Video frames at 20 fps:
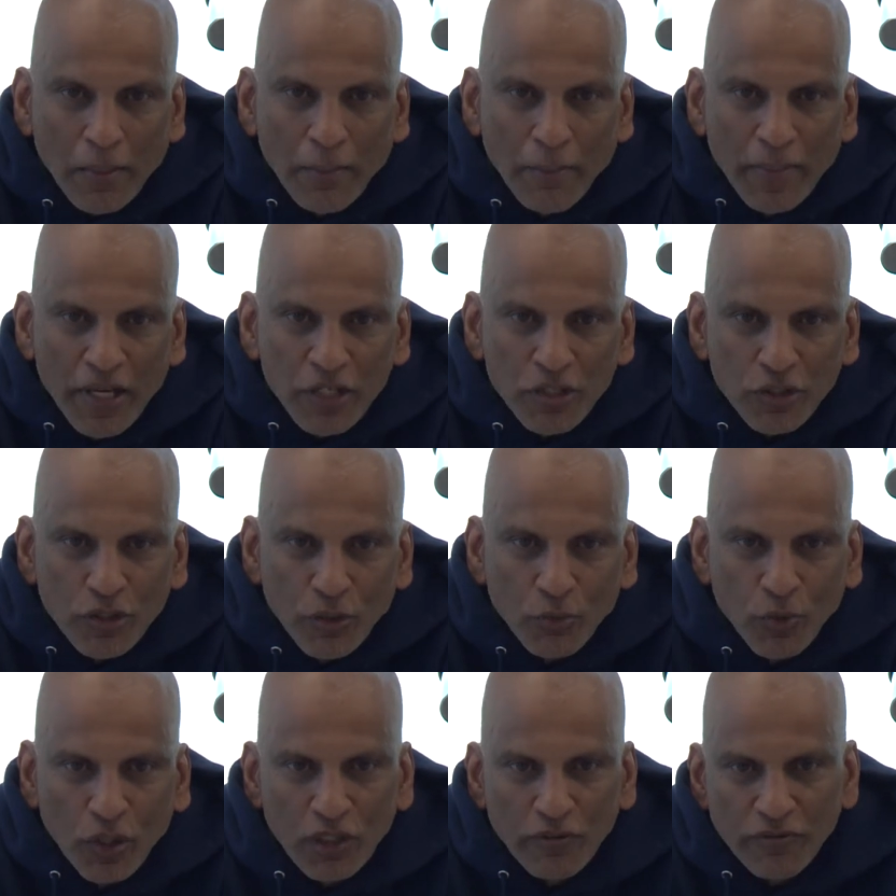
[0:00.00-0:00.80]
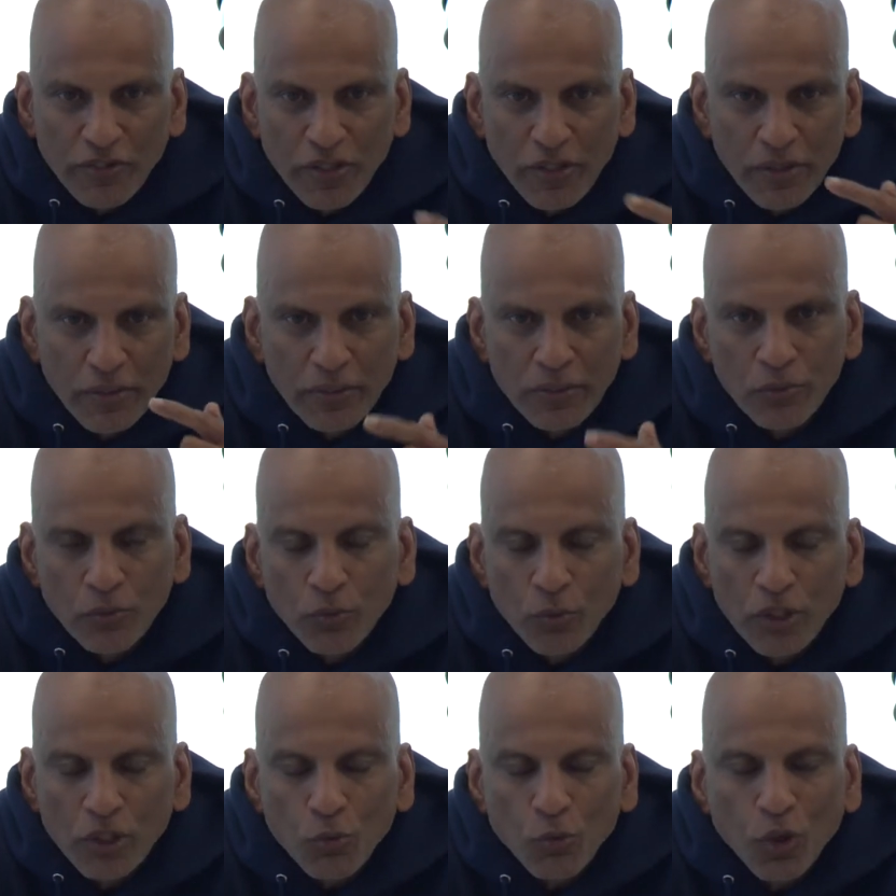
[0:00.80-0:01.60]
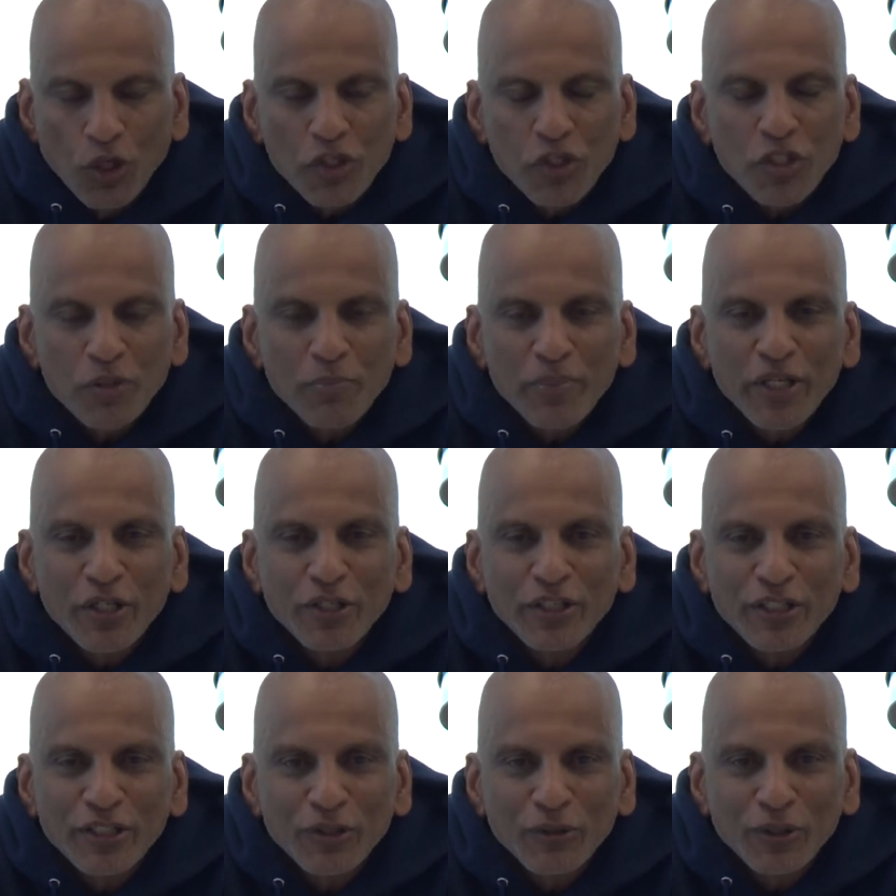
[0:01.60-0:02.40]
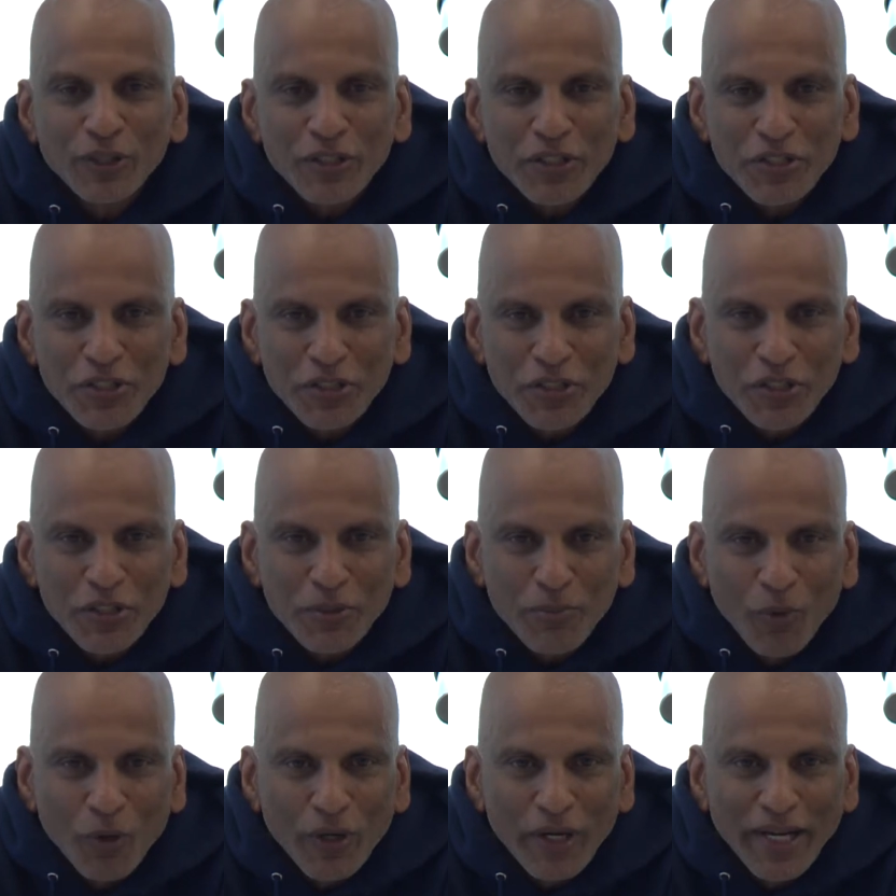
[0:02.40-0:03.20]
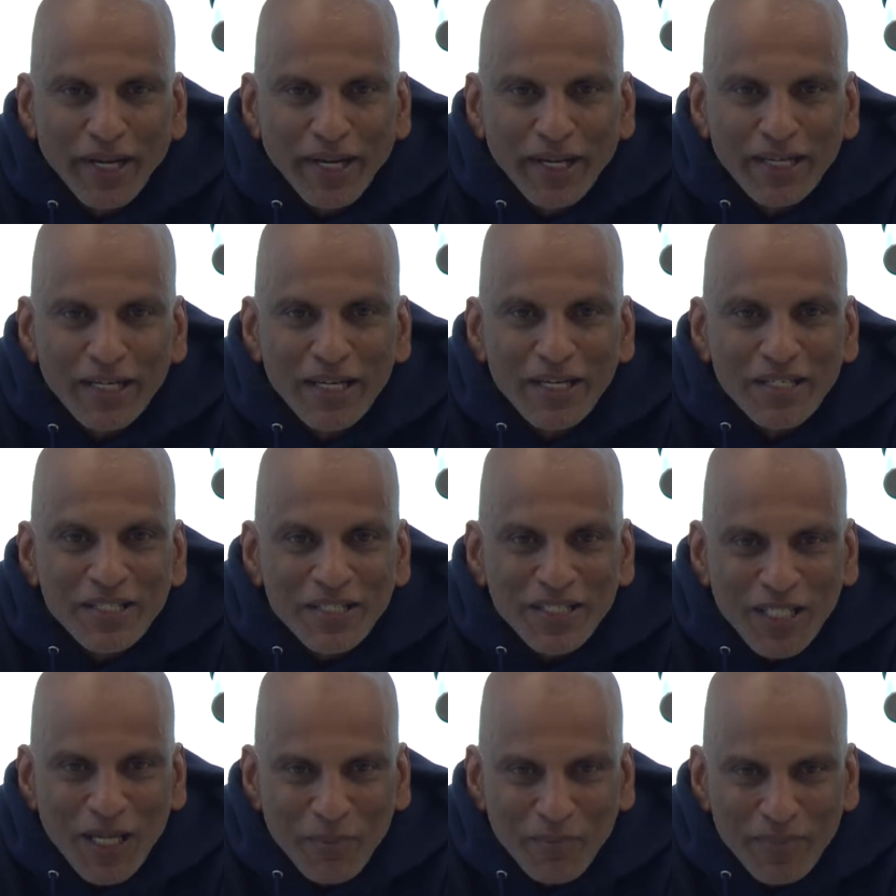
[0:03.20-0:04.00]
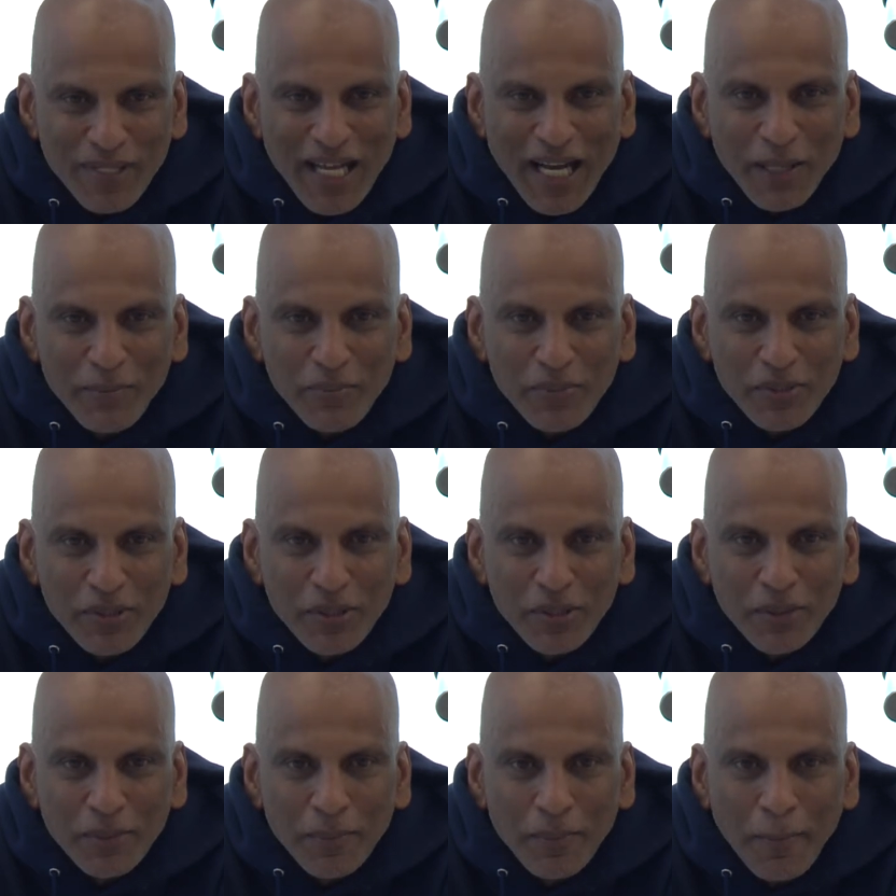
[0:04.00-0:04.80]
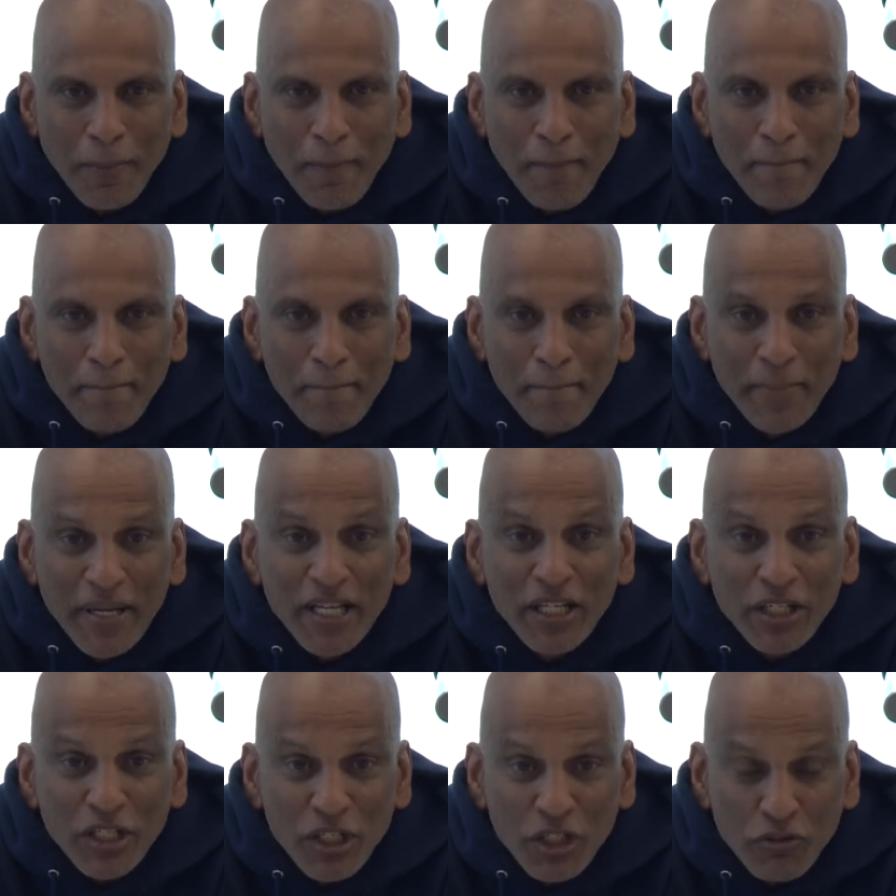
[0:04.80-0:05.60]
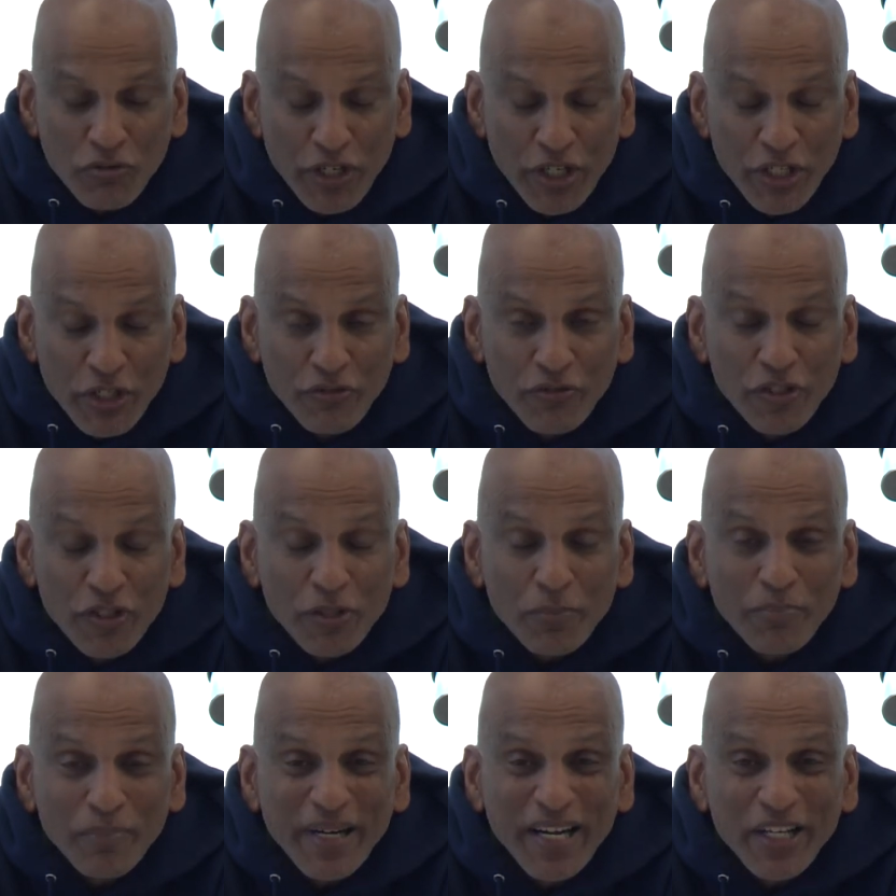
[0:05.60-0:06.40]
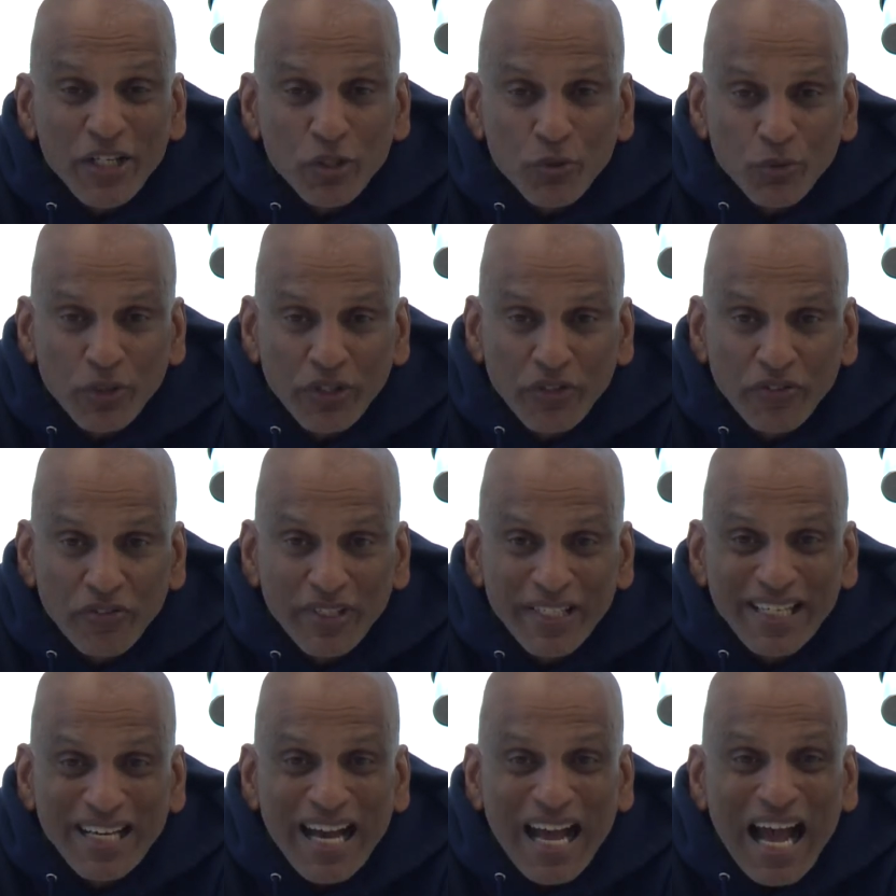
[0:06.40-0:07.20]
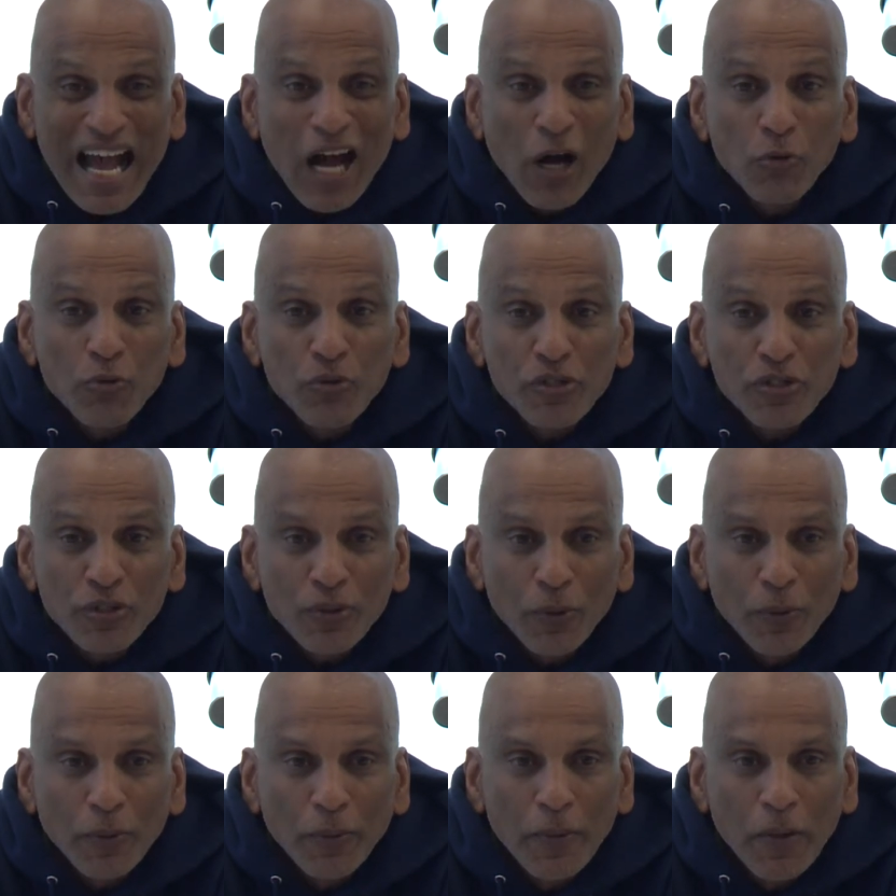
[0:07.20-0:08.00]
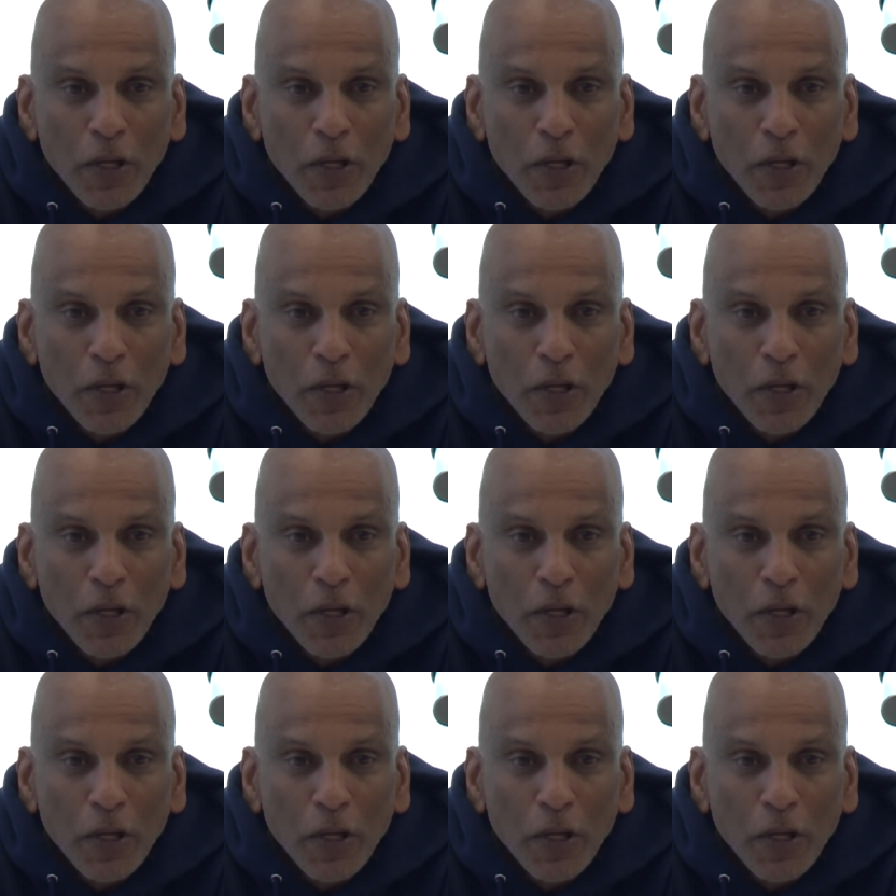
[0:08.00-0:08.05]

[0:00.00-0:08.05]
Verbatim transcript: Based on one of the, what one speaker told us this morning, sometimes being a stranger is praiseworthy. How so?